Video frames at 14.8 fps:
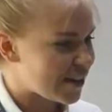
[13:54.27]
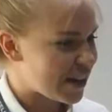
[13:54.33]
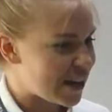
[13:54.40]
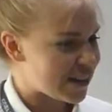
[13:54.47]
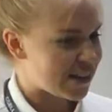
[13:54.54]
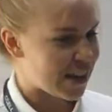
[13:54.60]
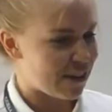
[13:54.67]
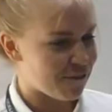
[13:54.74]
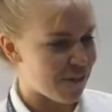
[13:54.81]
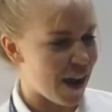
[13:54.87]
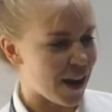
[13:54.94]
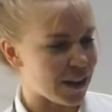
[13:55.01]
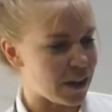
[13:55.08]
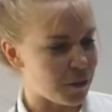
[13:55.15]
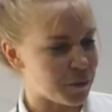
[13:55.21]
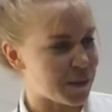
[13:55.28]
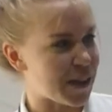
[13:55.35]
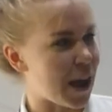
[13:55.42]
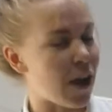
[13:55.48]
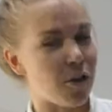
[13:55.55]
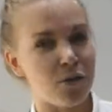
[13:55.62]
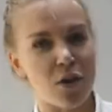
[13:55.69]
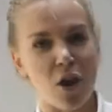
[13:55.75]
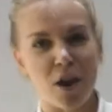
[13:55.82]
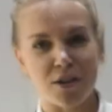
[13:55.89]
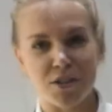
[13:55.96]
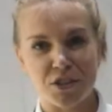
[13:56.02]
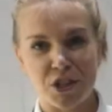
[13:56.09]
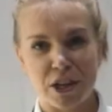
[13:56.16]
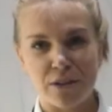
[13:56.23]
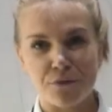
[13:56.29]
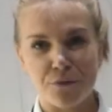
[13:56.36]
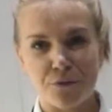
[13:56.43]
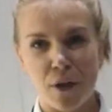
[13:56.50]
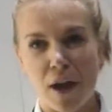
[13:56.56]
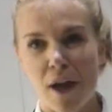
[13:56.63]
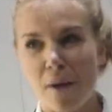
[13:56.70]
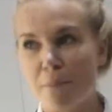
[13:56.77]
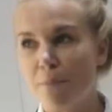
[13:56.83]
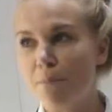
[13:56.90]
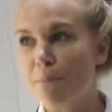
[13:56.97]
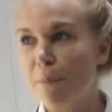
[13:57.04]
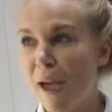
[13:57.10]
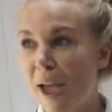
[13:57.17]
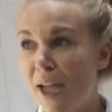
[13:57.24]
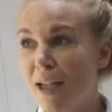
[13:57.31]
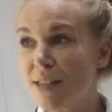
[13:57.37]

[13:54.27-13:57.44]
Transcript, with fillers: beautiful booths and and and you know really